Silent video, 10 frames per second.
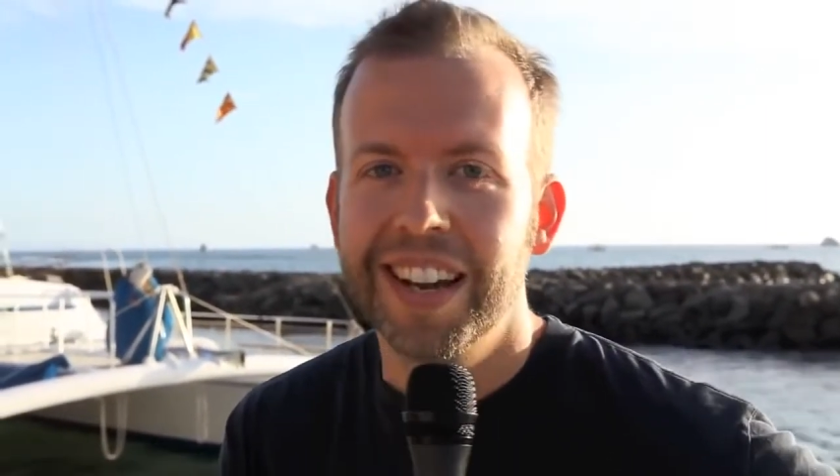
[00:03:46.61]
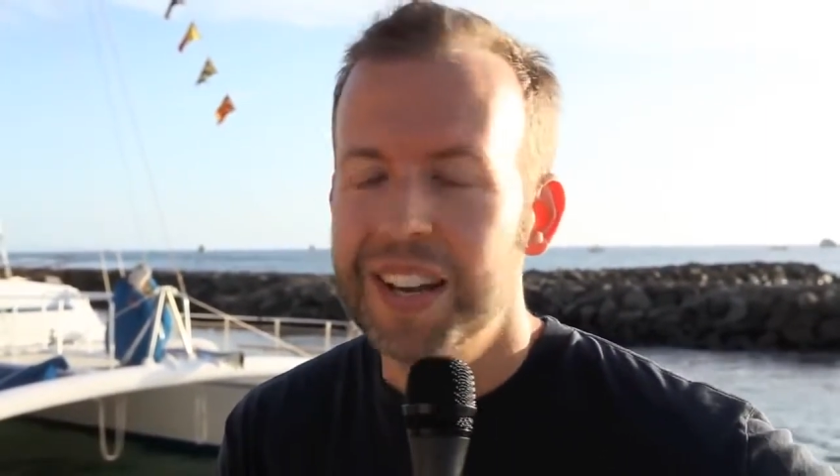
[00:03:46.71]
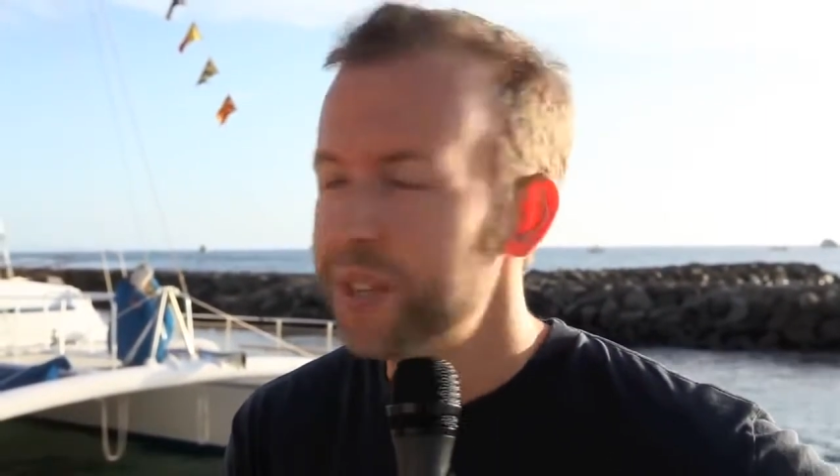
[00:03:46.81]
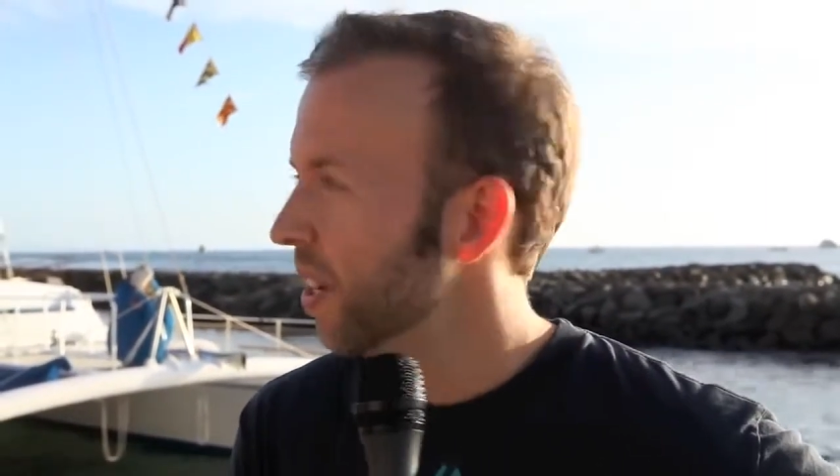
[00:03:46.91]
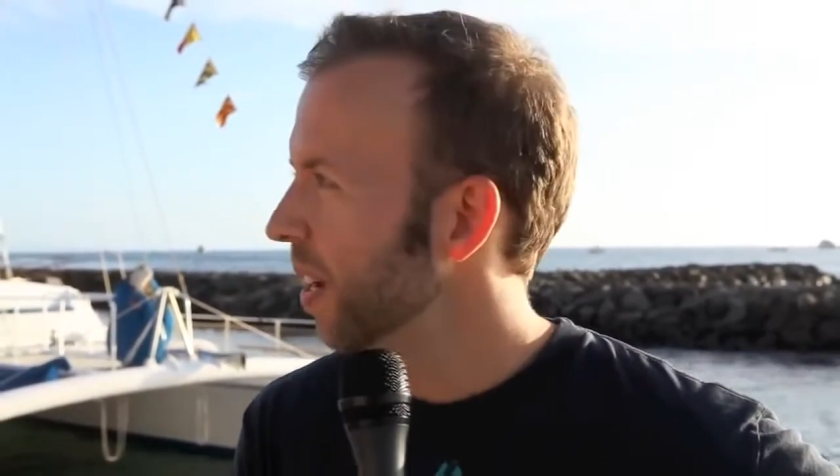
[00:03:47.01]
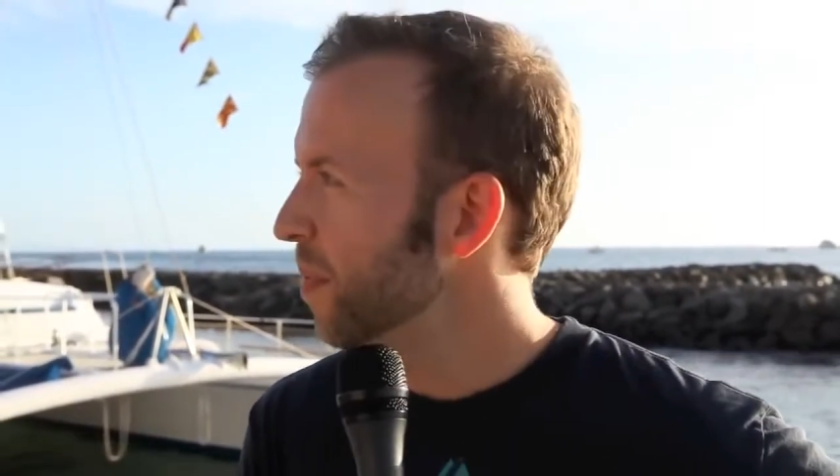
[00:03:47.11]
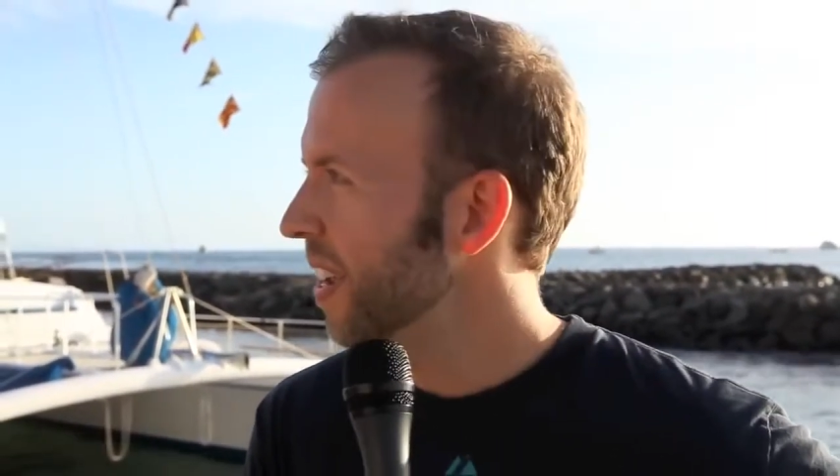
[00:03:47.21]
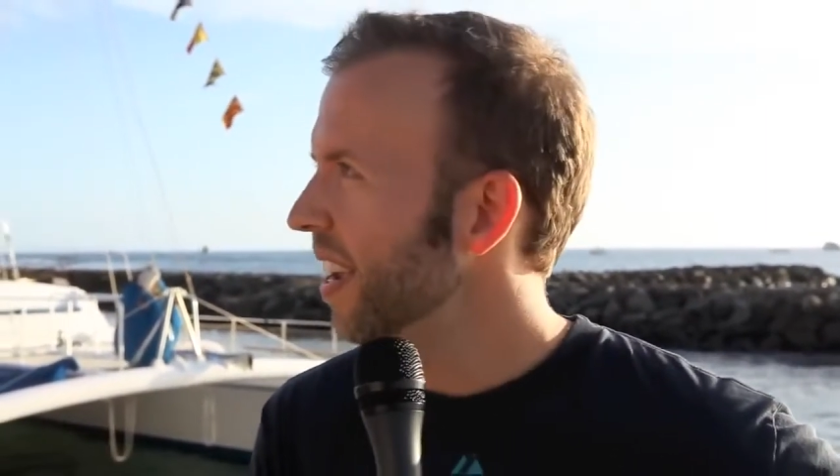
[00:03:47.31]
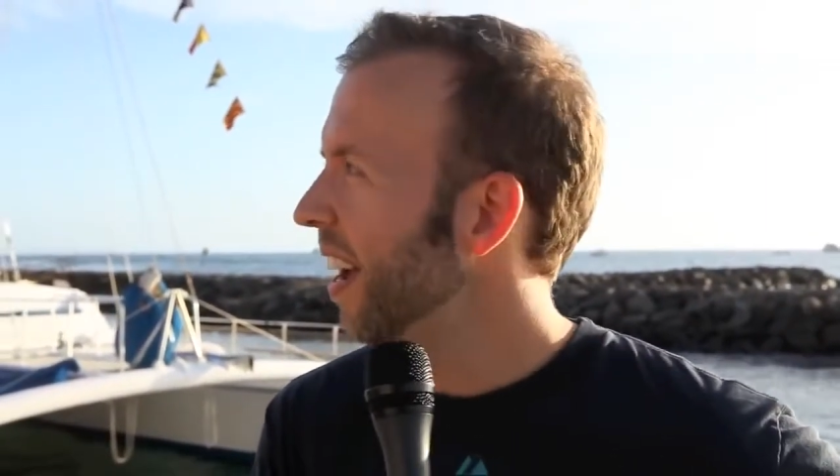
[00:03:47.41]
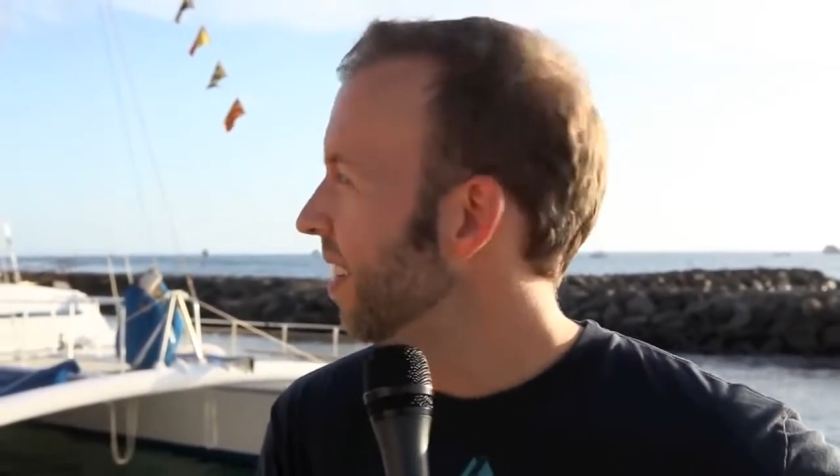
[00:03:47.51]
It's
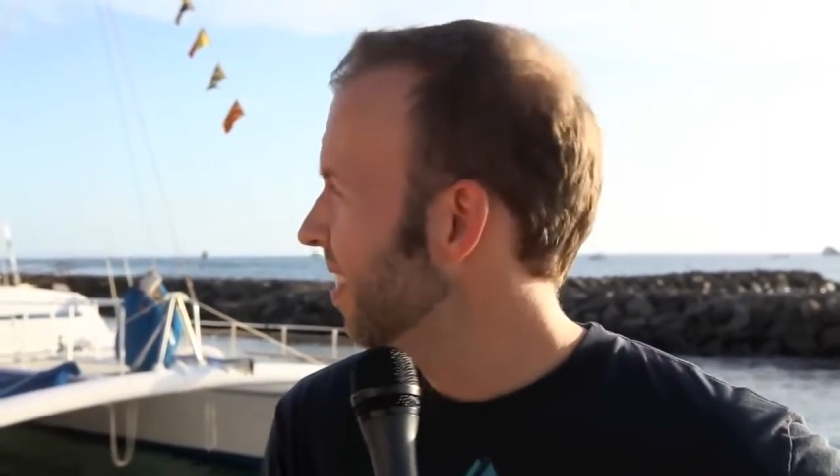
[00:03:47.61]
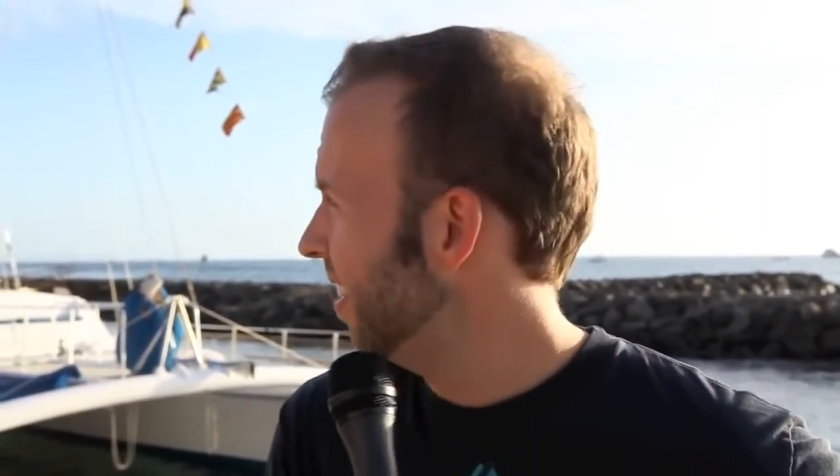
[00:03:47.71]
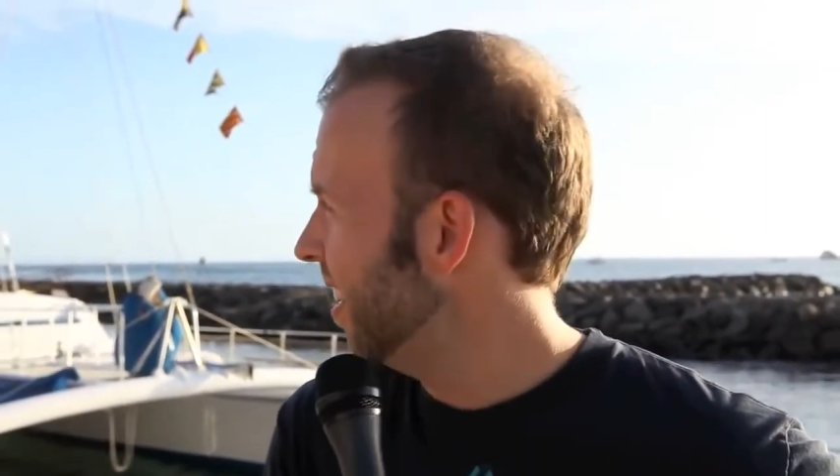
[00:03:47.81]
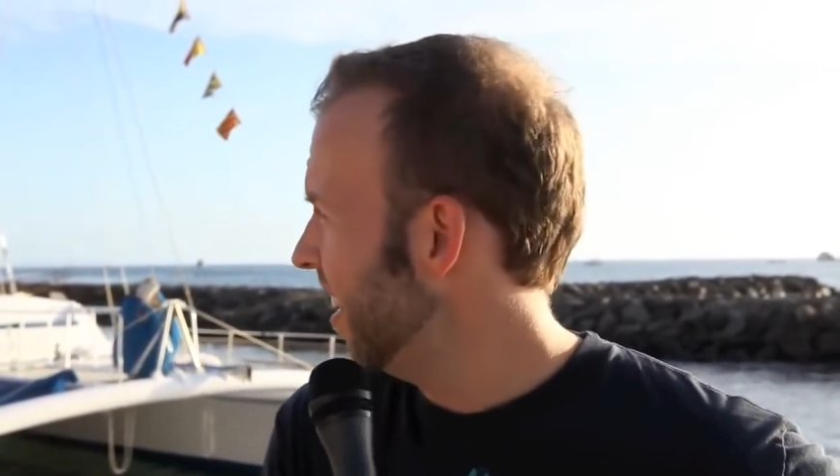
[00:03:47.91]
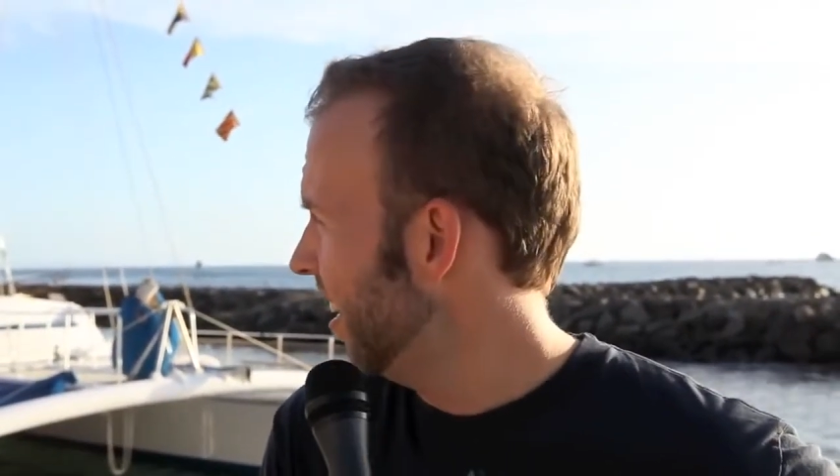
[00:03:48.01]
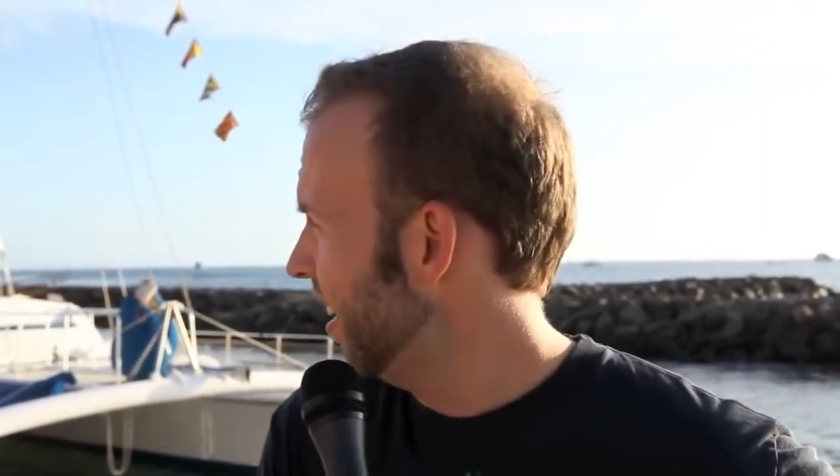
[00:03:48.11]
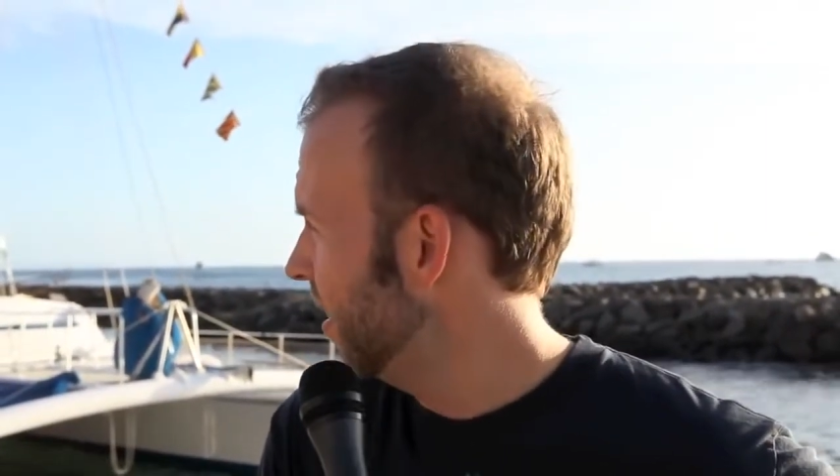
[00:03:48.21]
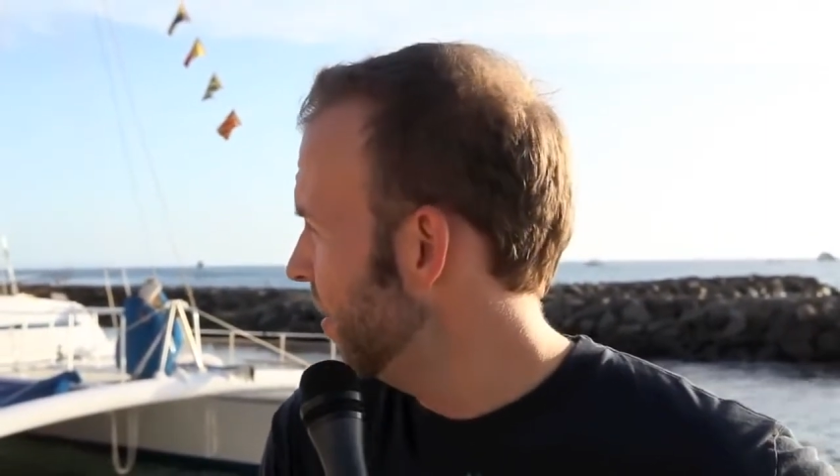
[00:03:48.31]
me I see.